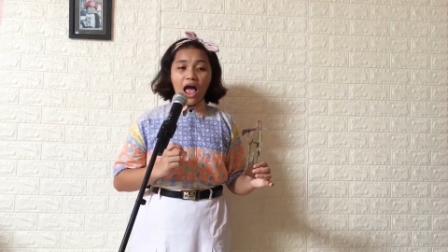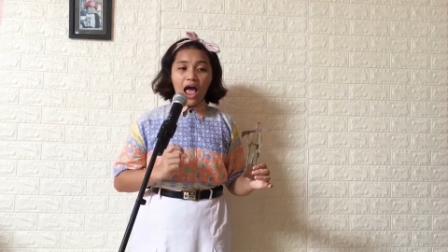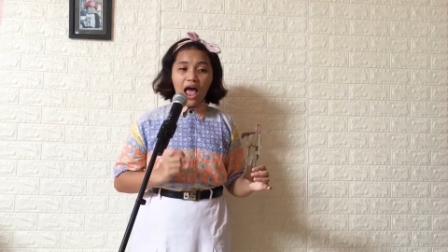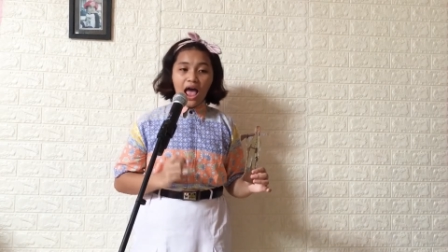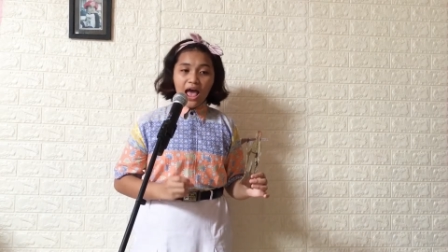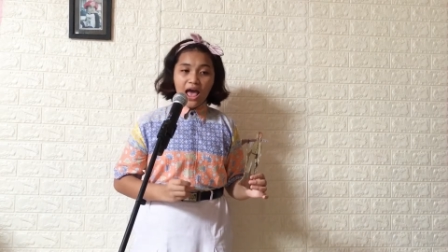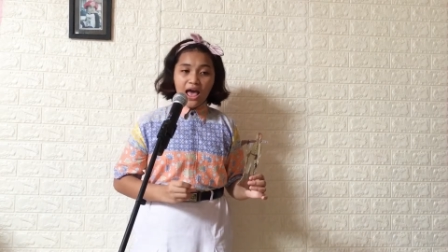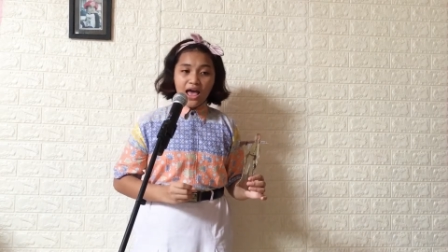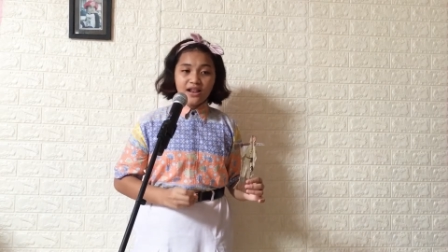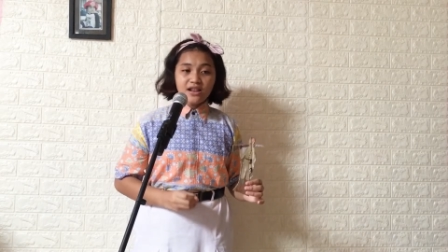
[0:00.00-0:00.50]

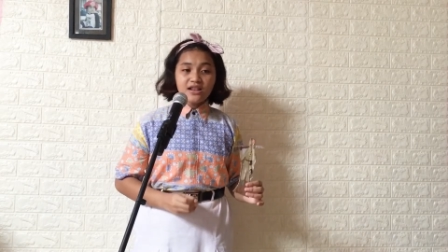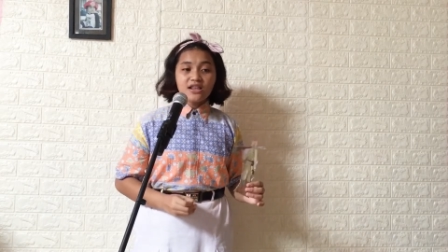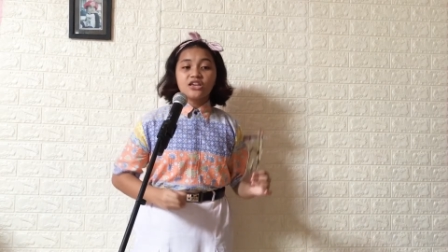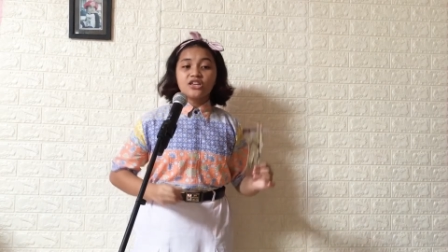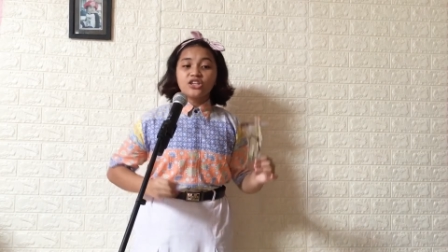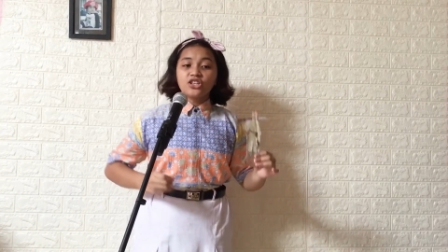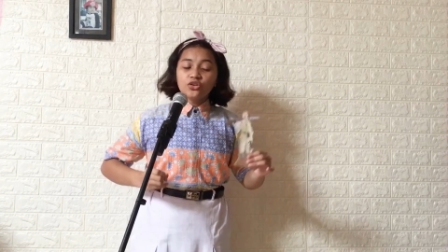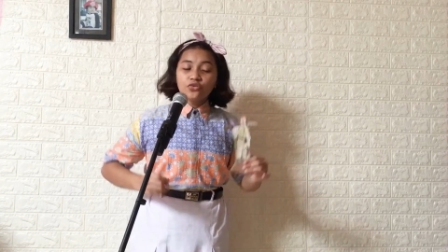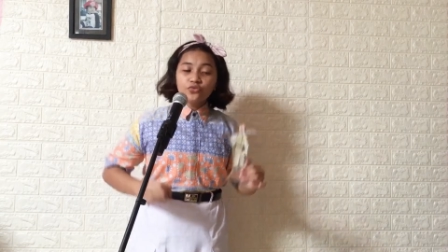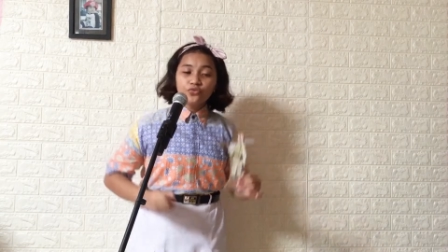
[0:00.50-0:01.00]
And
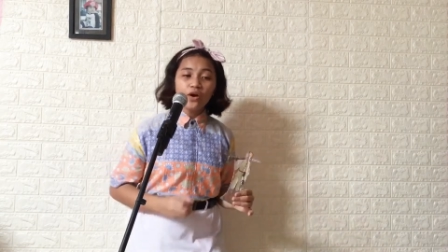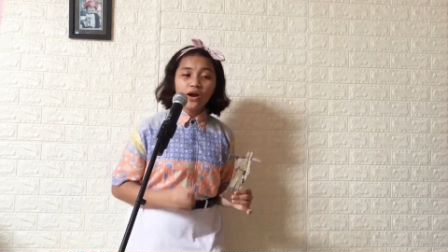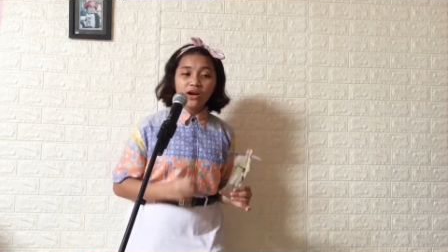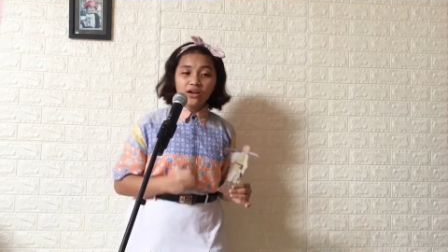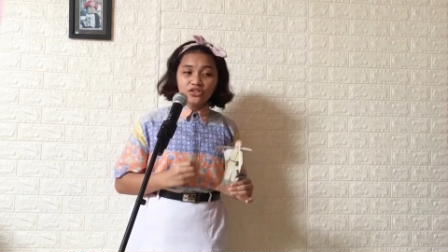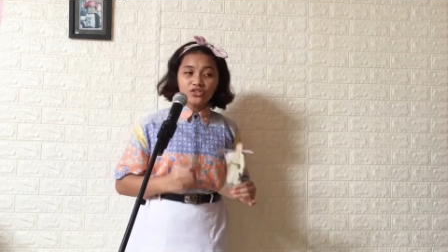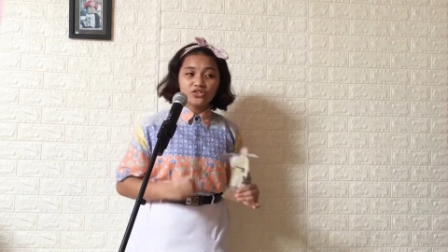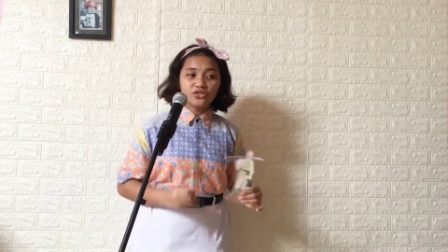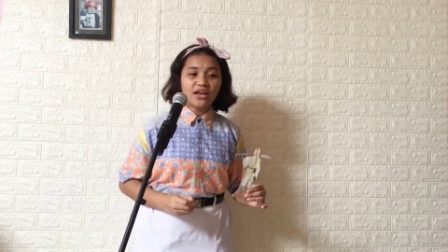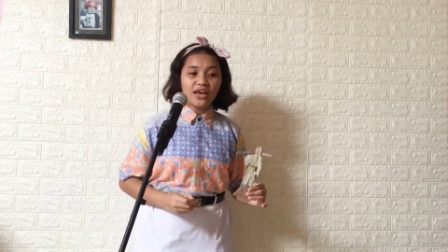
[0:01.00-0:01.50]
he ran
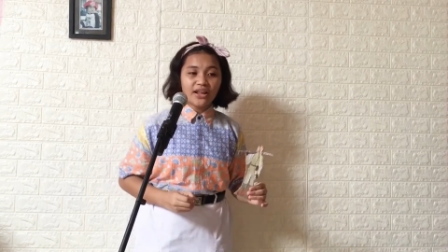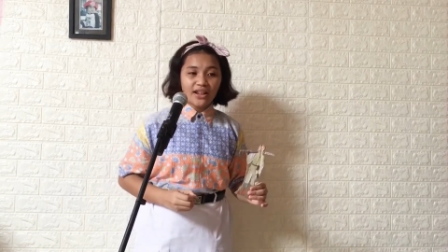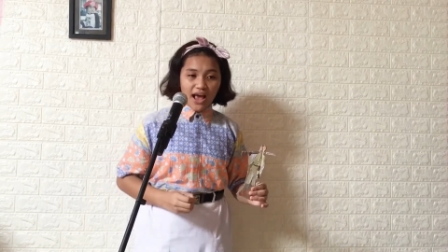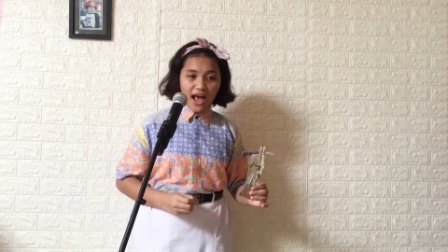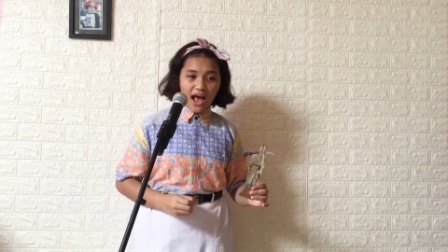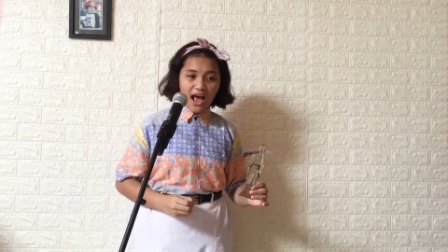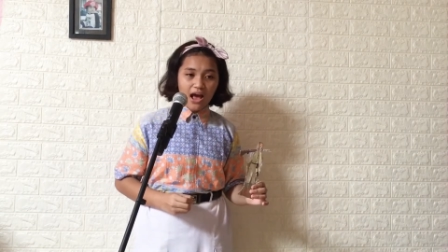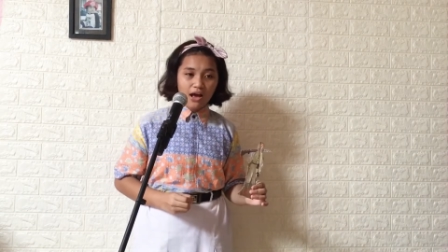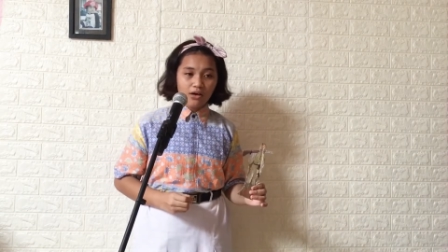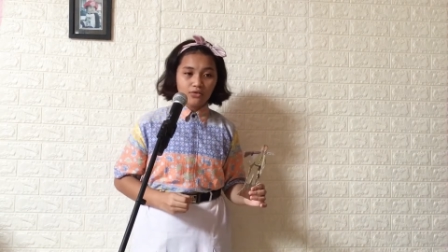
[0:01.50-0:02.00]
into that
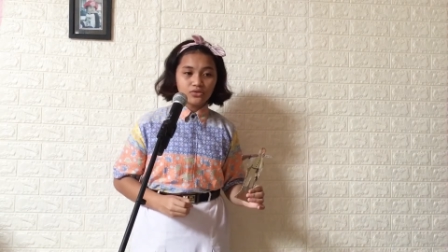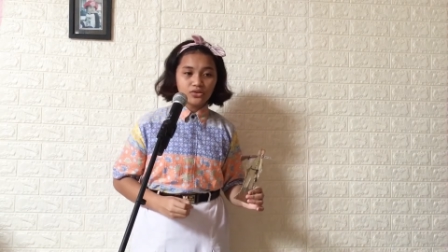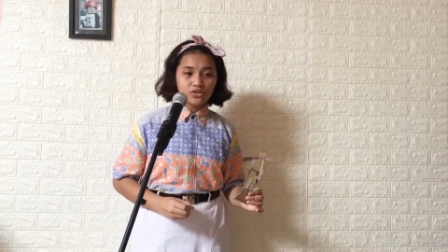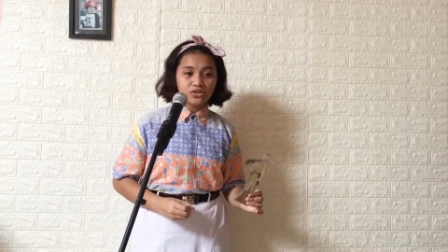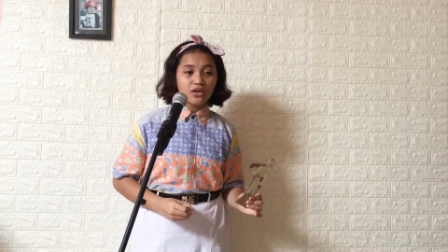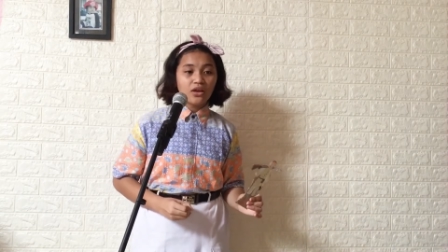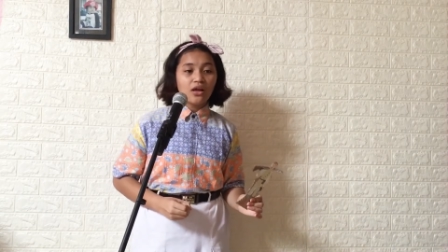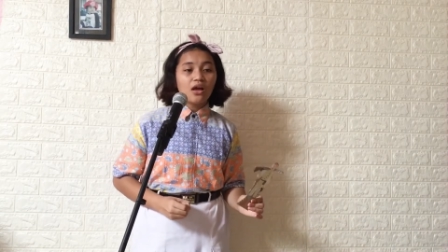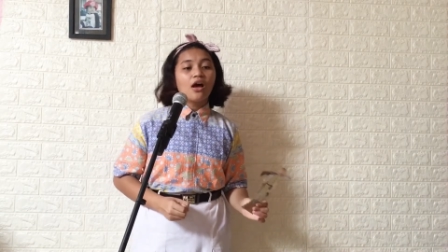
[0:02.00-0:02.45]
house,